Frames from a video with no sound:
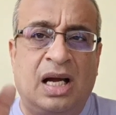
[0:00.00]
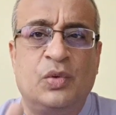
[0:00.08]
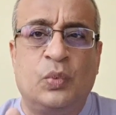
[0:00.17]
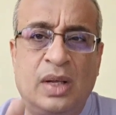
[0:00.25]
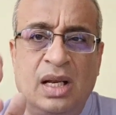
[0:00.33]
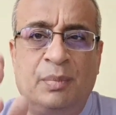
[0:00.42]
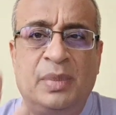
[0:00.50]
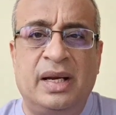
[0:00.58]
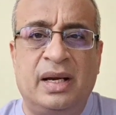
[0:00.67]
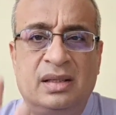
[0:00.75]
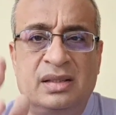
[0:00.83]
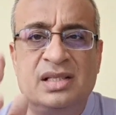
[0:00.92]
I will
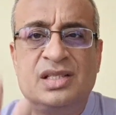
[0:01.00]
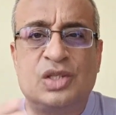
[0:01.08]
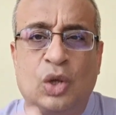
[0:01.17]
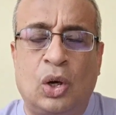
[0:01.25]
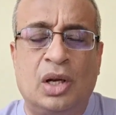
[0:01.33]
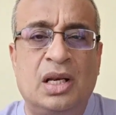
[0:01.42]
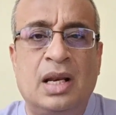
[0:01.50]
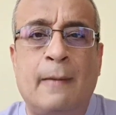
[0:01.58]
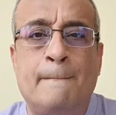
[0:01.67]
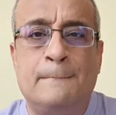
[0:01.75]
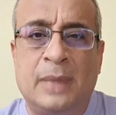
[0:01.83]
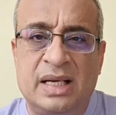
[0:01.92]
update this on
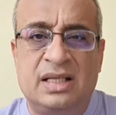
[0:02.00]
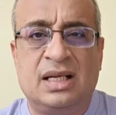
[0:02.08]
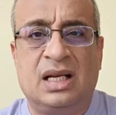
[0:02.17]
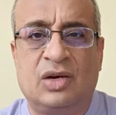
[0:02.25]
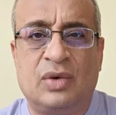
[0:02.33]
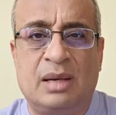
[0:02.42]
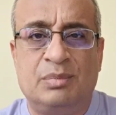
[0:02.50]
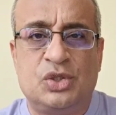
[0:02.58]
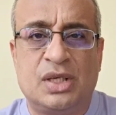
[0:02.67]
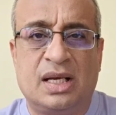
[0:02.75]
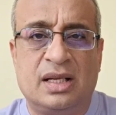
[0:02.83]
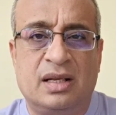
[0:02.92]
my Telegram
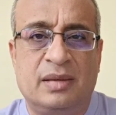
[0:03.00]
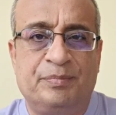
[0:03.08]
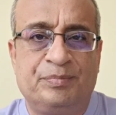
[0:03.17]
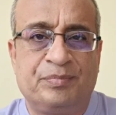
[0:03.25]
channel.